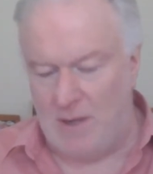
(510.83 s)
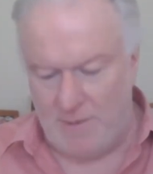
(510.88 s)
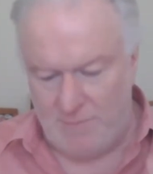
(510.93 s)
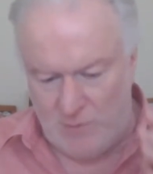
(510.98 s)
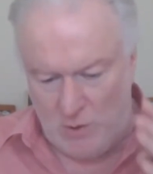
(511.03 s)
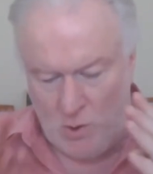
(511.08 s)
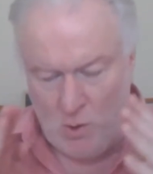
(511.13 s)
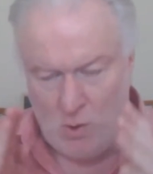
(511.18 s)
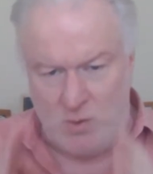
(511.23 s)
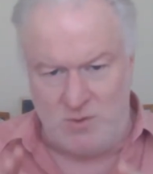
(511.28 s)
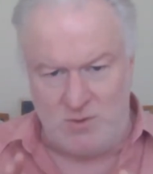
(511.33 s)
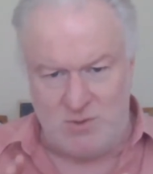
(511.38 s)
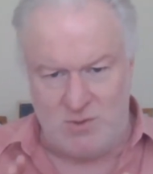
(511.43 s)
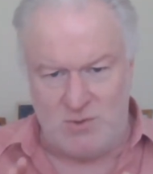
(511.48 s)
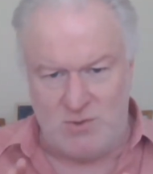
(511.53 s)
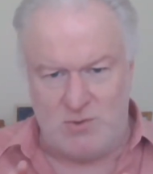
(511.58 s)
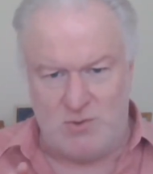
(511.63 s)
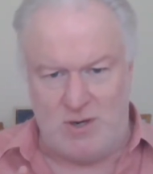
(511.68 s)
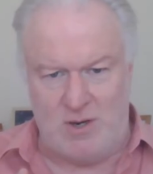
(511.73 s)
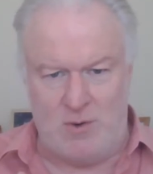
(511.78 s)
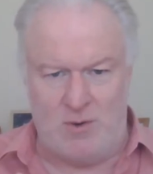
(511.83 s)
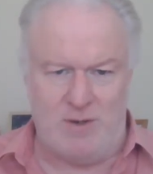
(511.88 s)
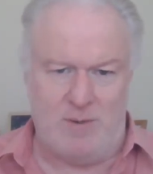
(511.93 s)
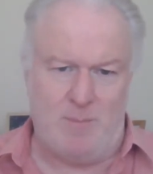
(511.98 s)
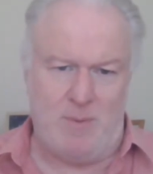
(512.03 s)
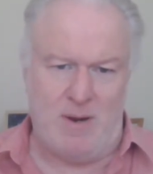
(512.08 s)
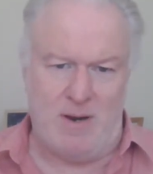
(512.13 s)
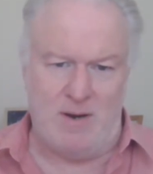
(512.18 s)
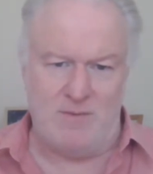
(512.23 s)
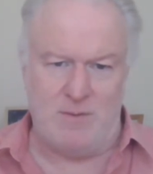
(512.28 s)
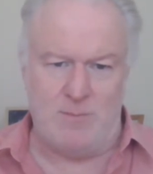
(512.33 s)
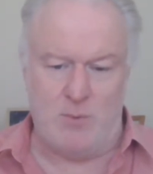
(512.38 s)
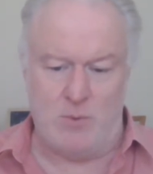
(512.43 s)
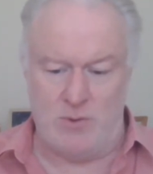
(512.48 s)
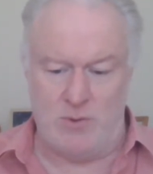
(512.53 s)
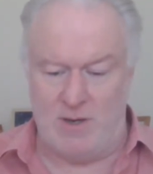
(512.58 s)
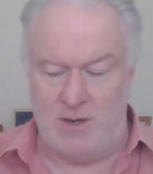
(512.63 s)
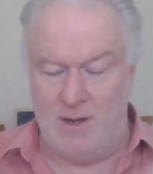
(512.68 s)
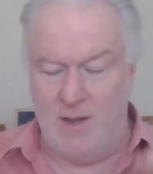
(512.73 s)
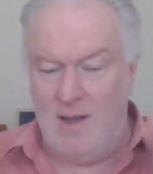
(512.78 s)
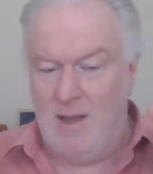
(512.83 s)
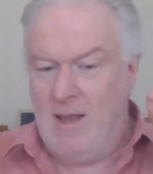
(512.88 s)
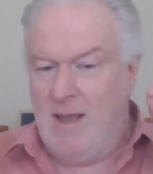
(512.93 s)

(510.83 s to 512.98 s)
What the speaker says: If you concentrate on a part of the body